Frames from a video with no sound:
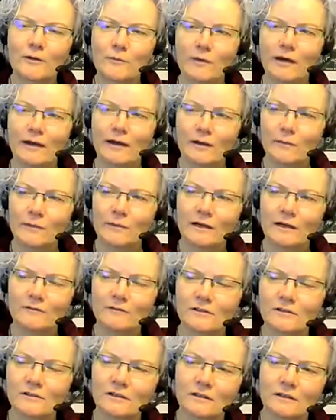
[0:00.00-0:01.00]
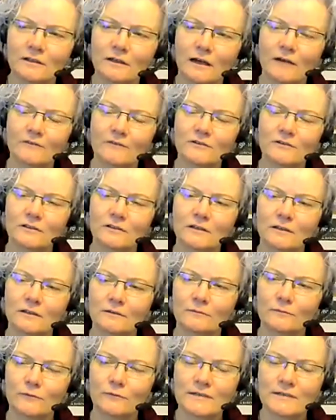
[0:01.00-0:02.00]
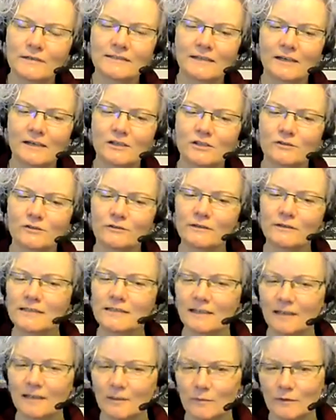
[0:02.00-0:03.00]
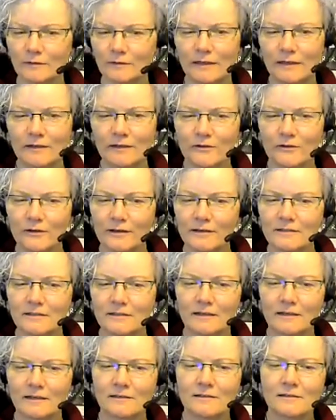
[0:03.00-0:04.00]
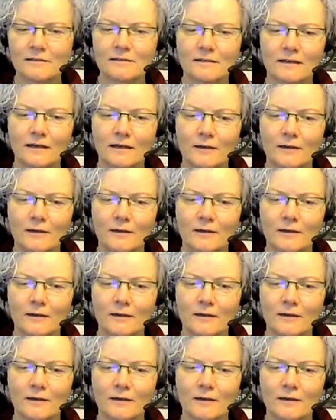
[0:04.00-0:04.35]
back, I mean, I've done a presentation recently about the internet, and